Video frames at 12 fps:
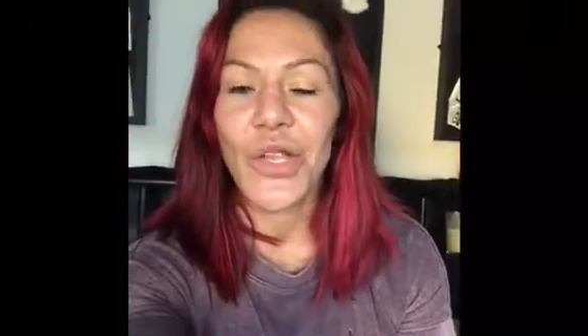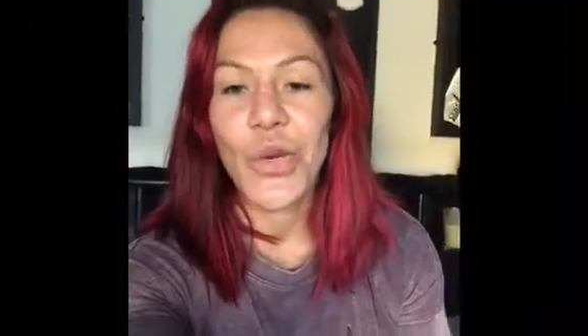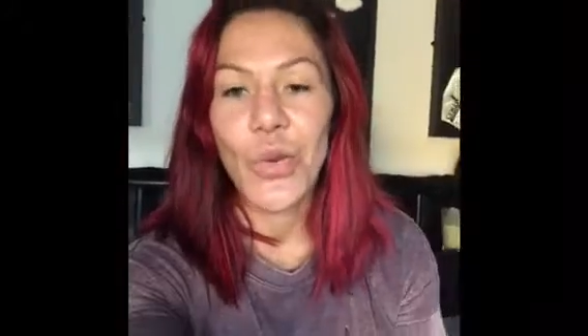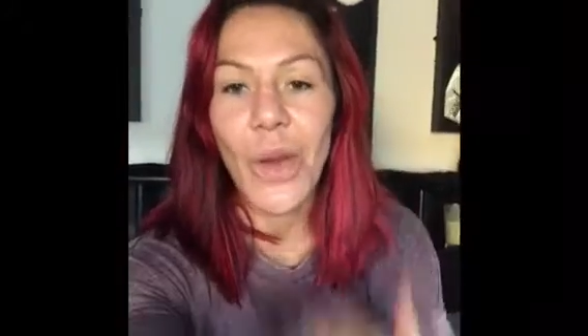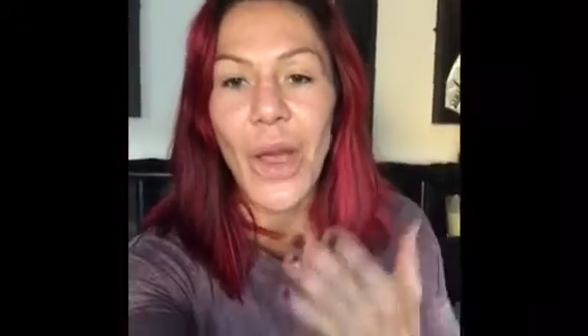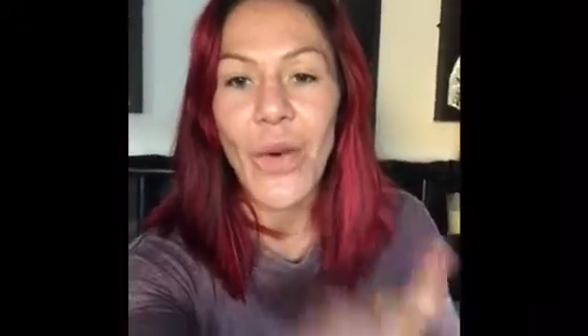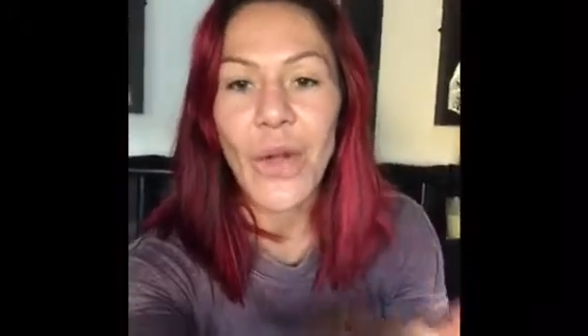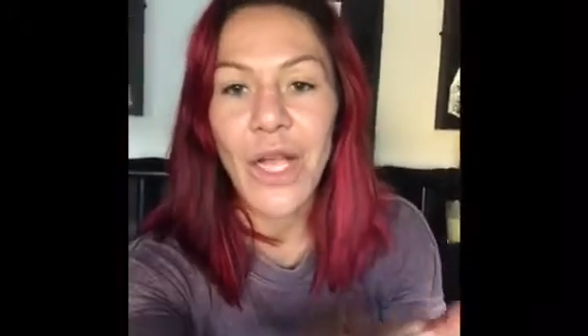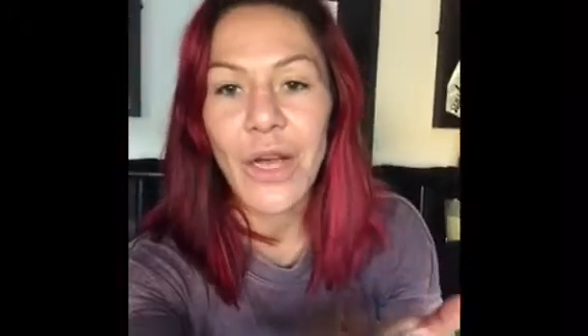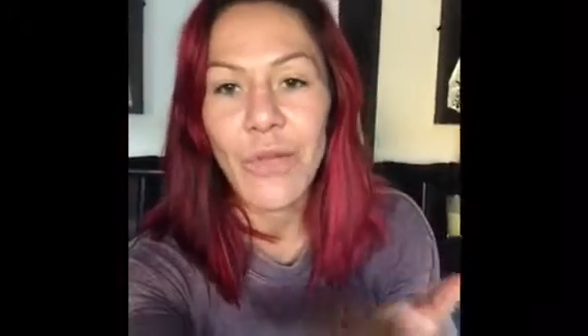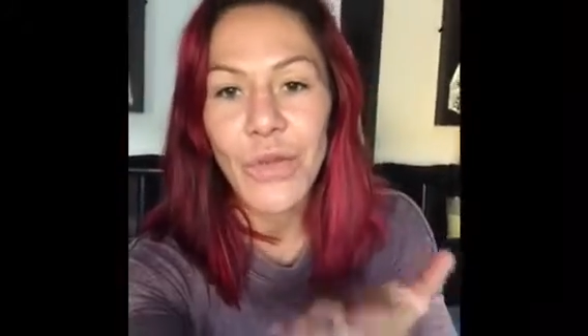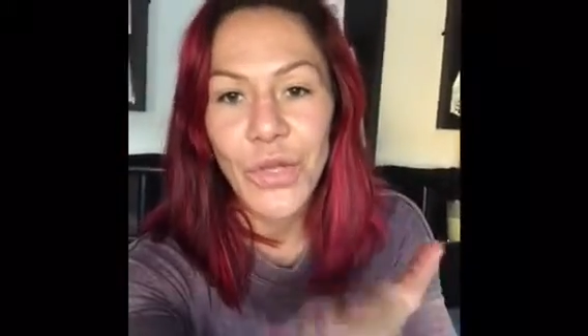to
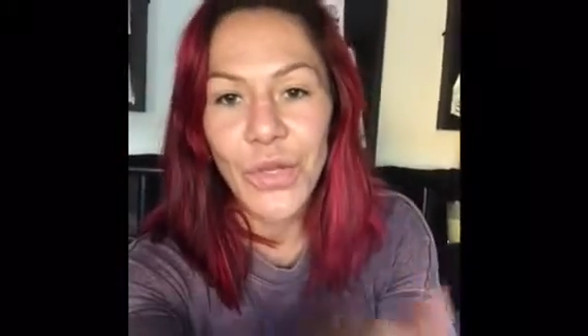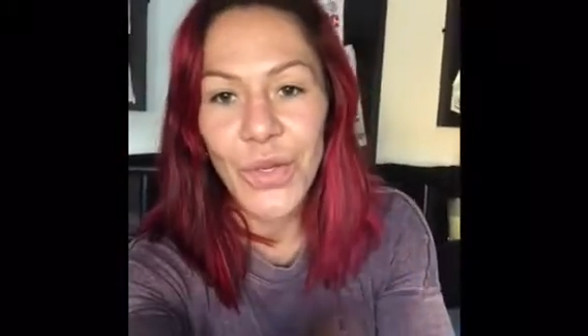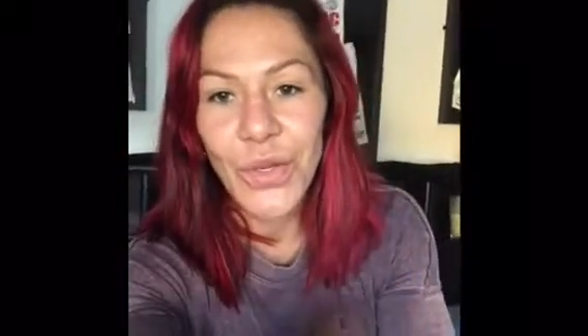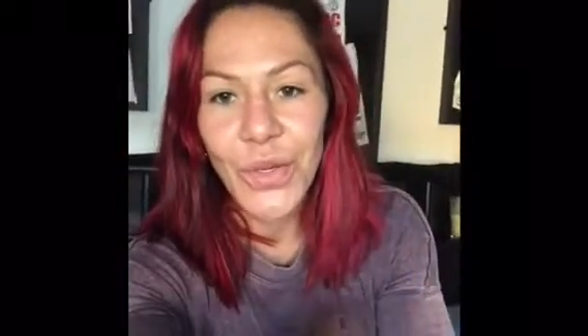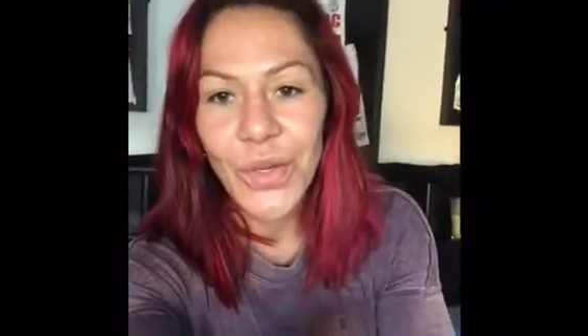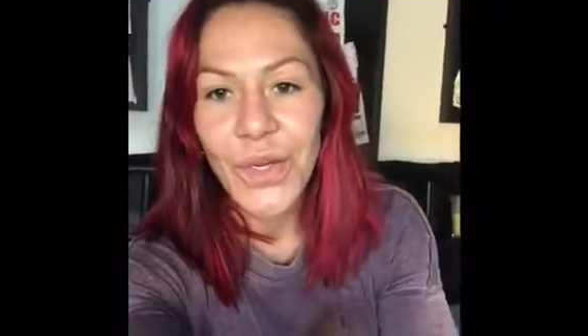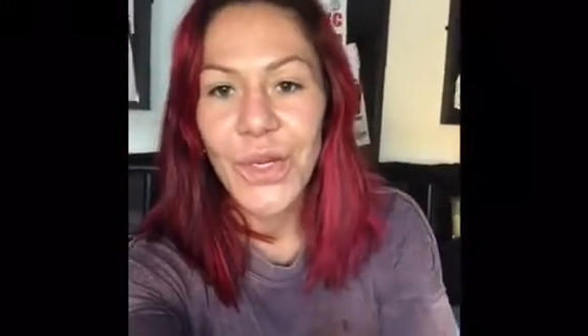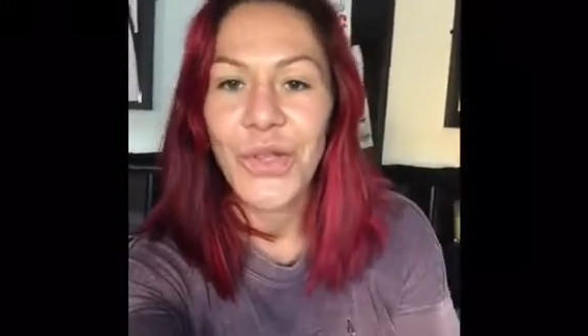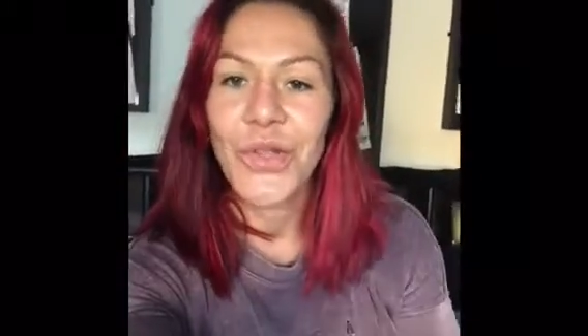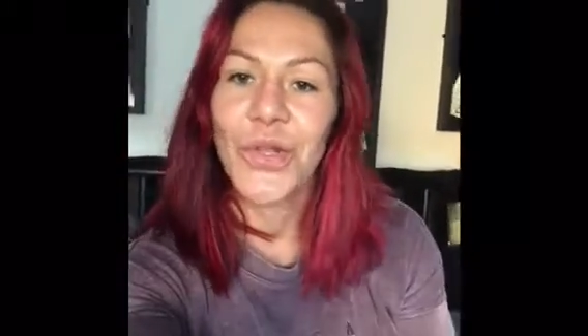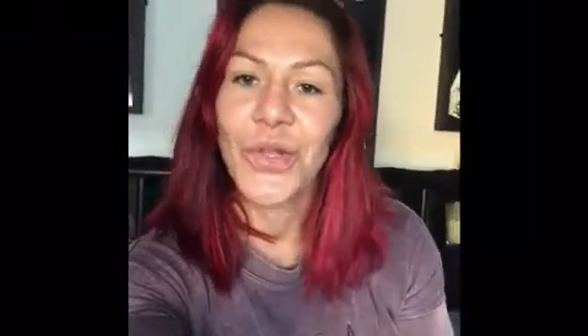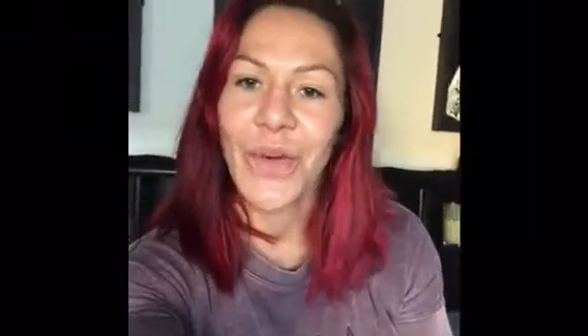welcome you
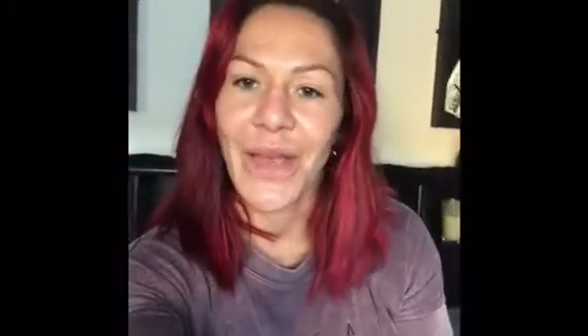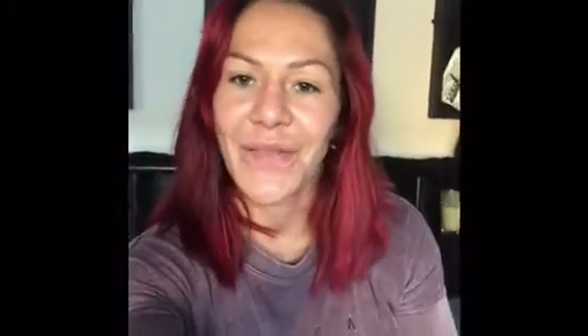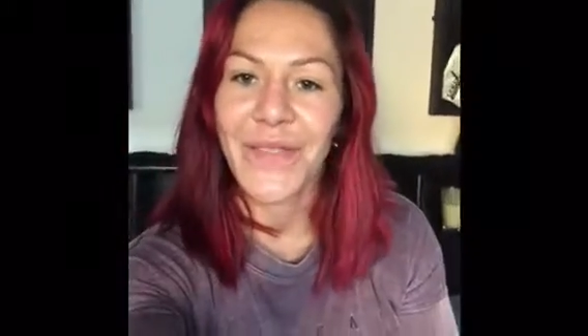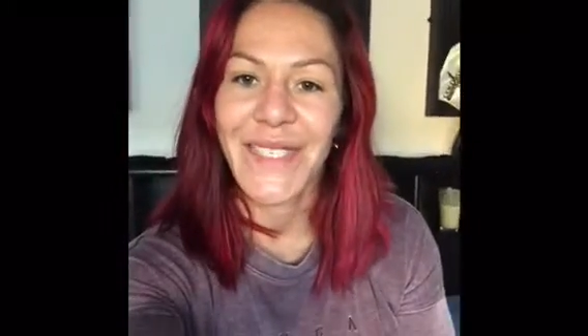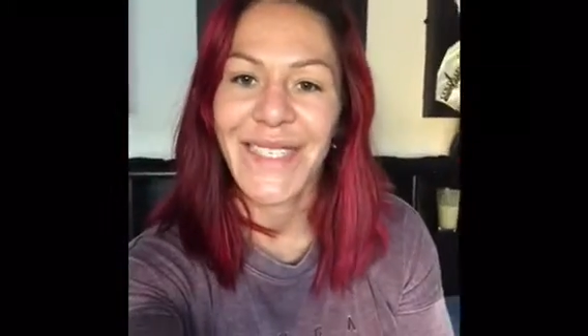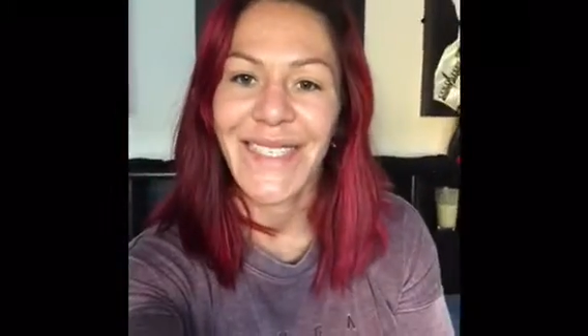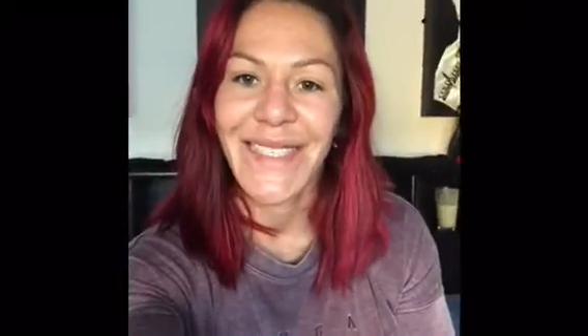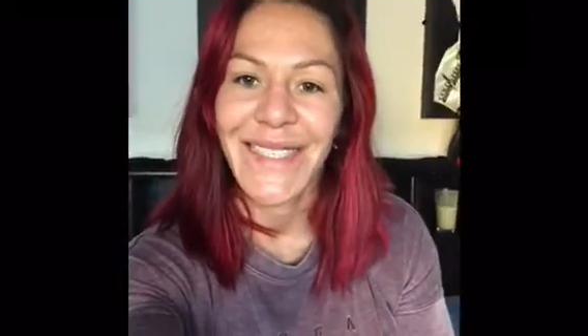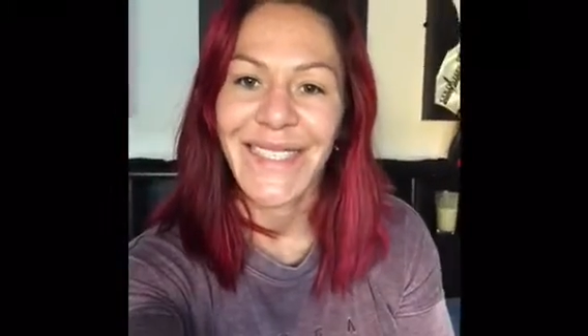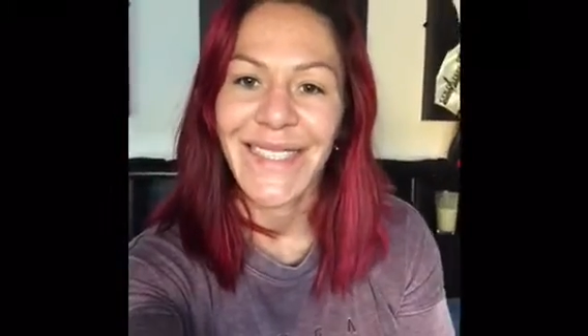to the UFC.